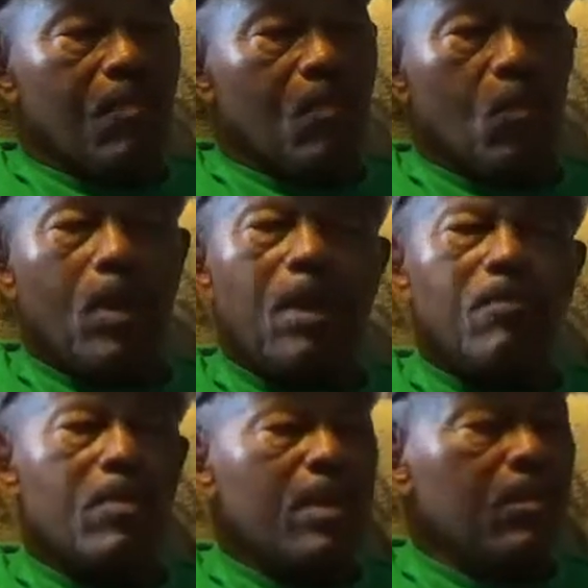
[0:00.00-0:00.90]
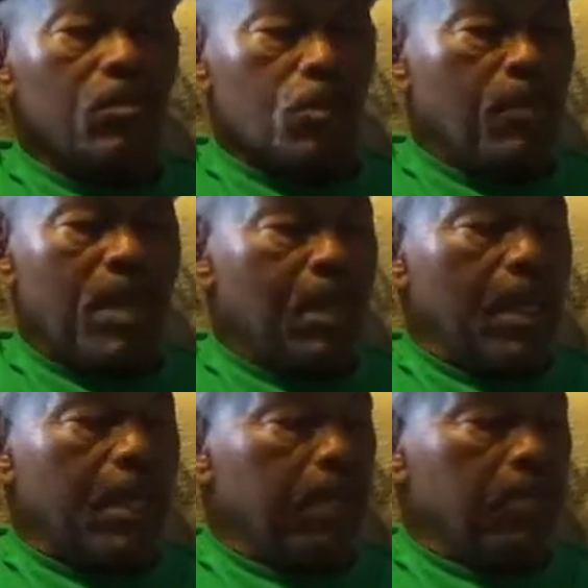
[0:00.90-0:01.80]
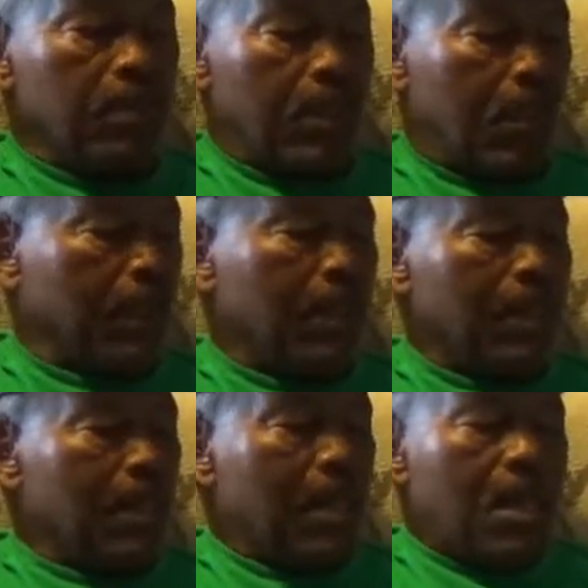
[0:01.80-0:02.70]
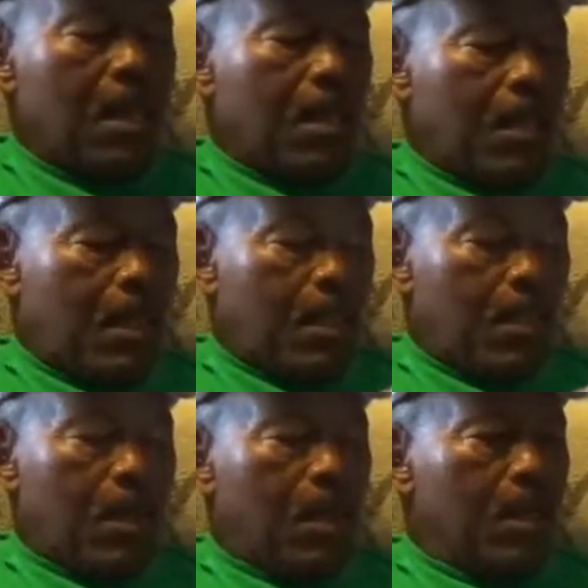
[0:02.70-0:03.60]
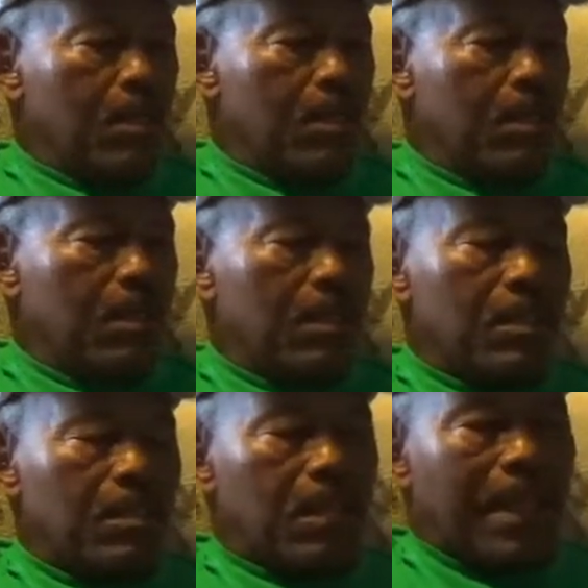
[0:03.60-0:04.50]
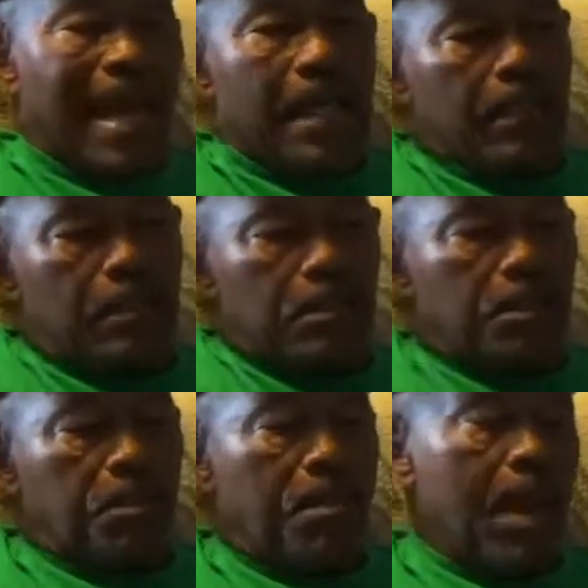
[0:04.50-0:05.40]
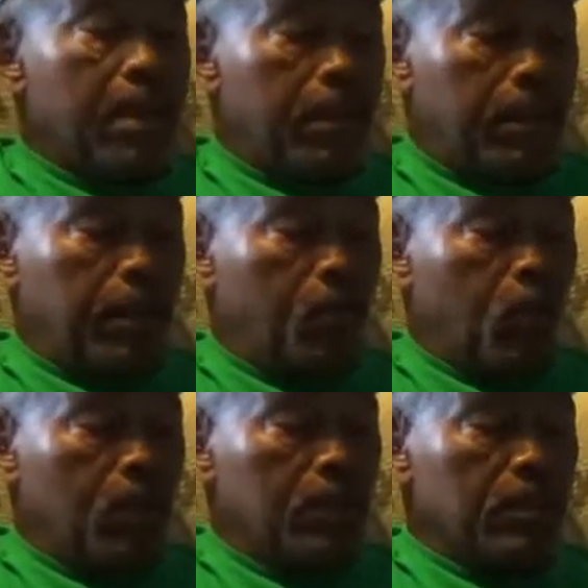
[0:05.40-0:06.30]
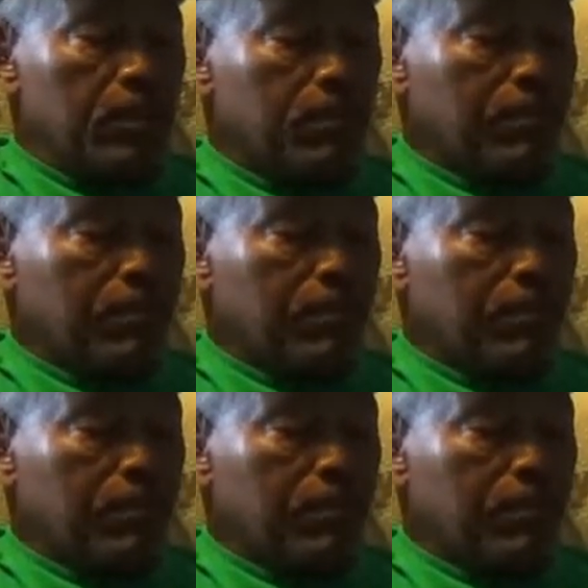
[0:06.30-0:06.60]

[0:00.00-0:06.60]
whatever else you might add to that. Uh, the, the, the catalyst in my head was